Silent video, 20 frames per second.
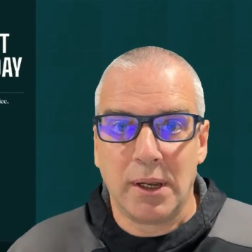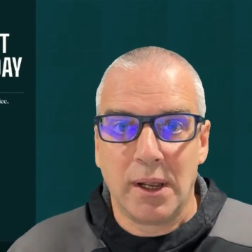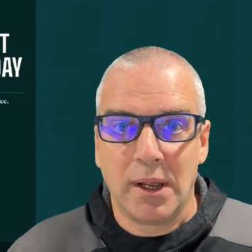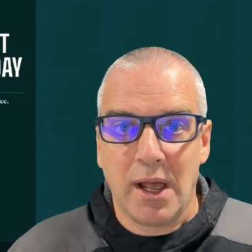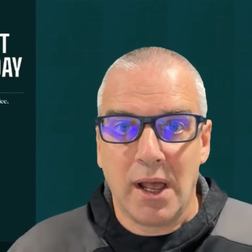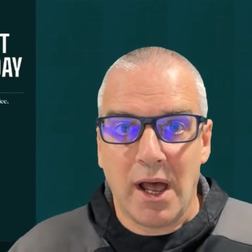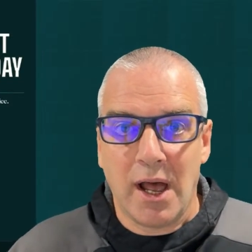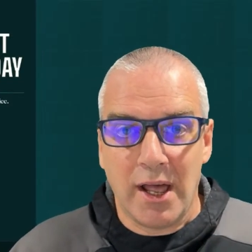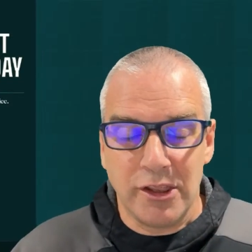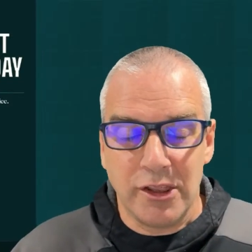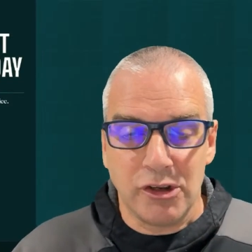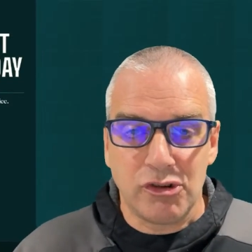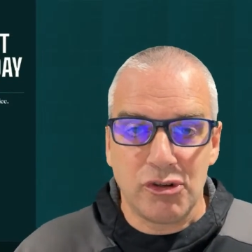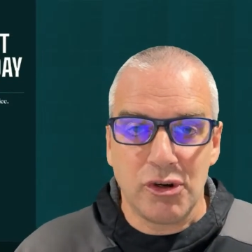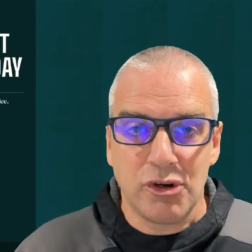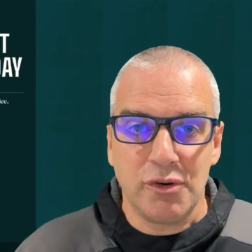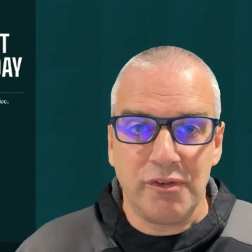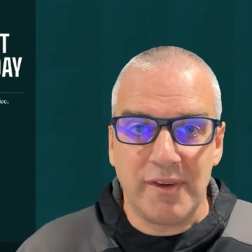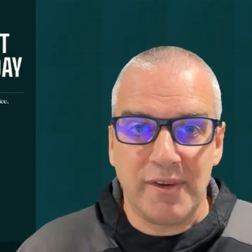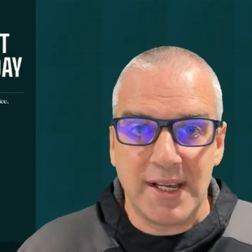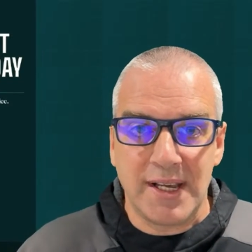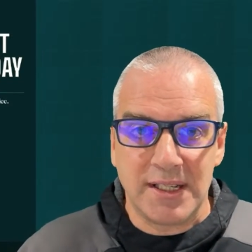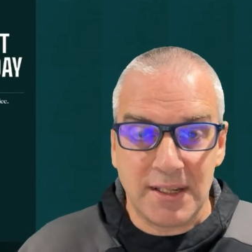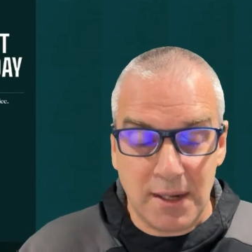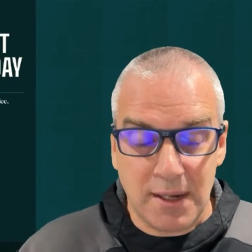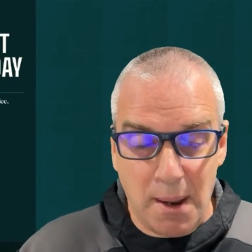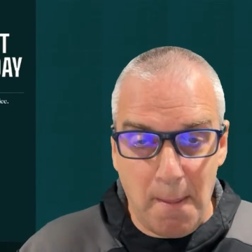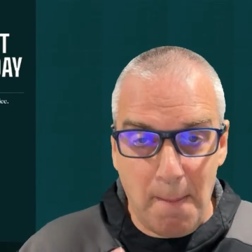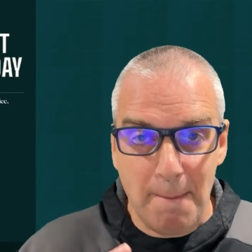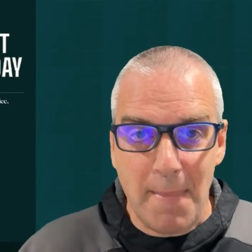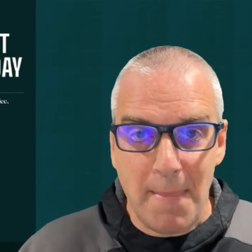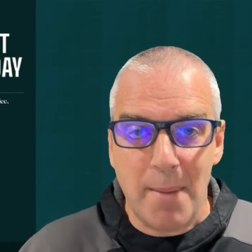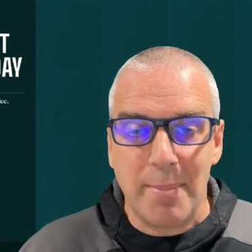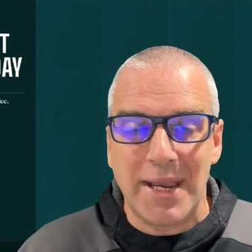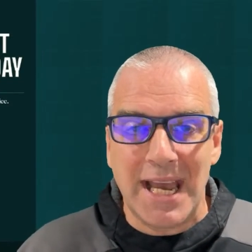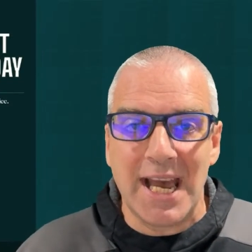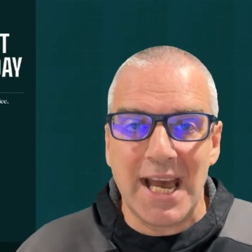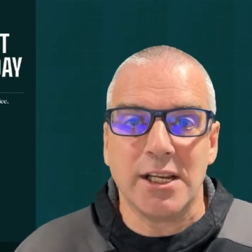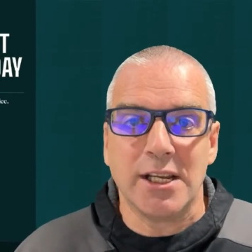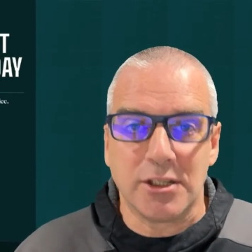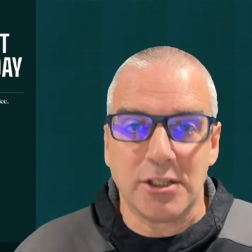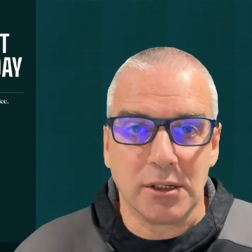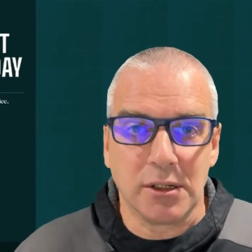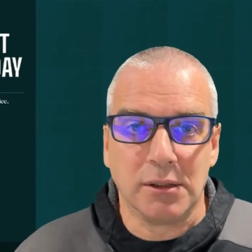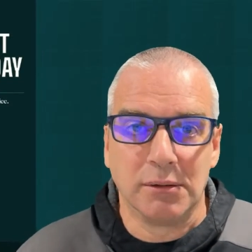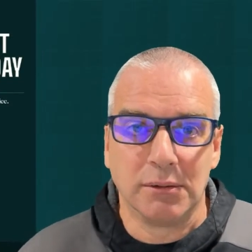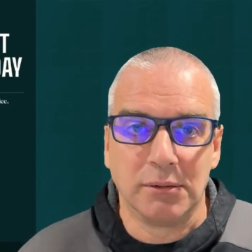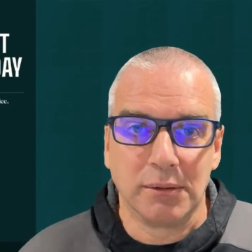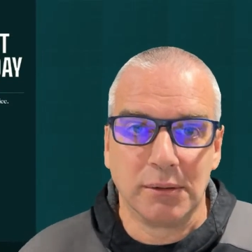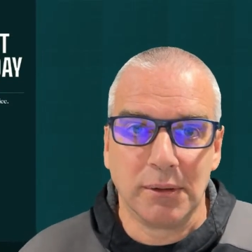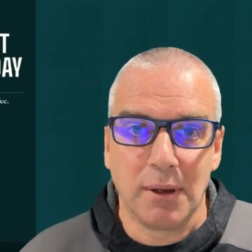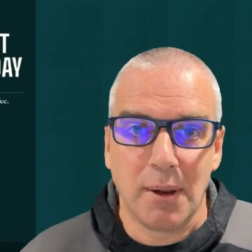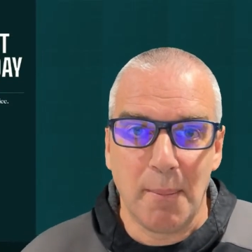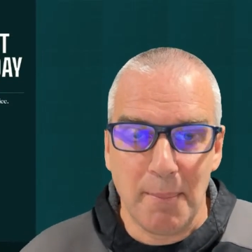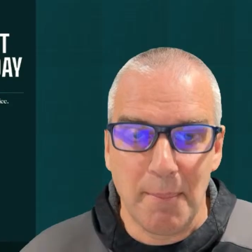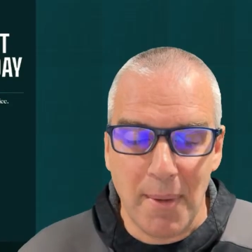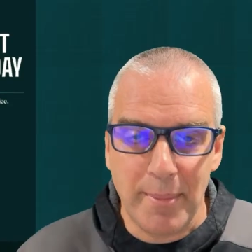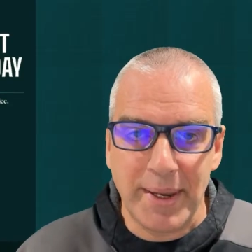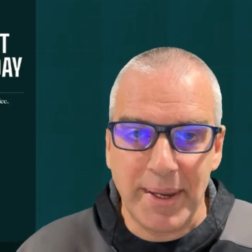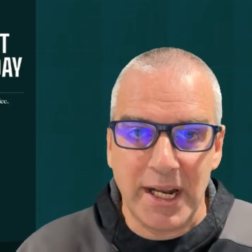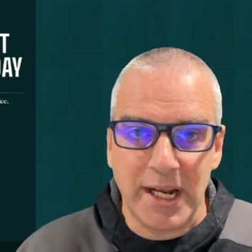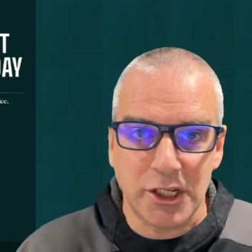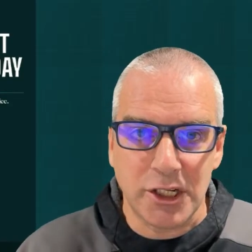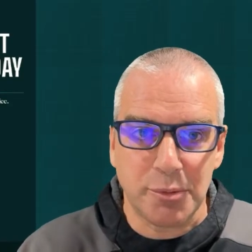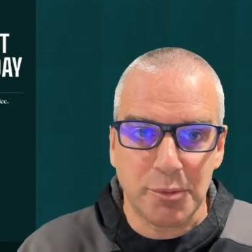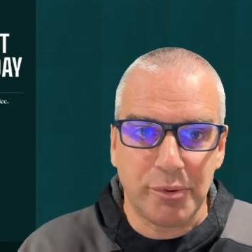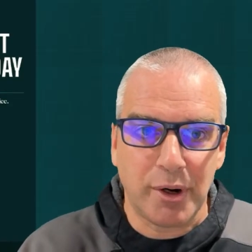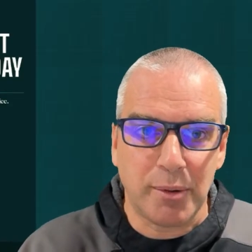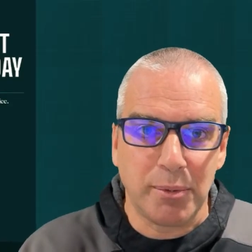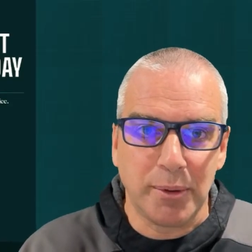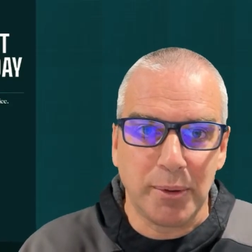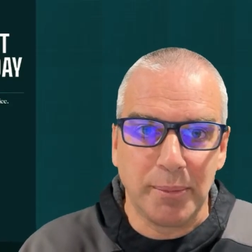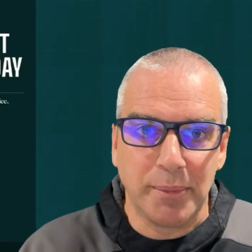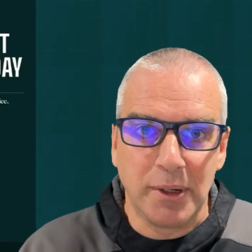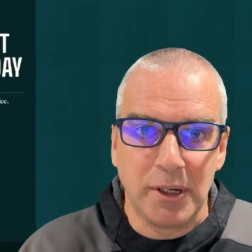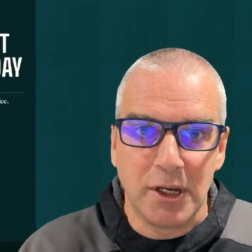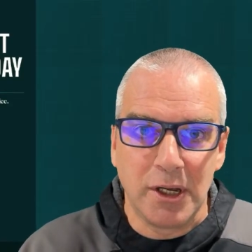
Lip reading: And the truth is, maybe it is. Maybe it is a problem.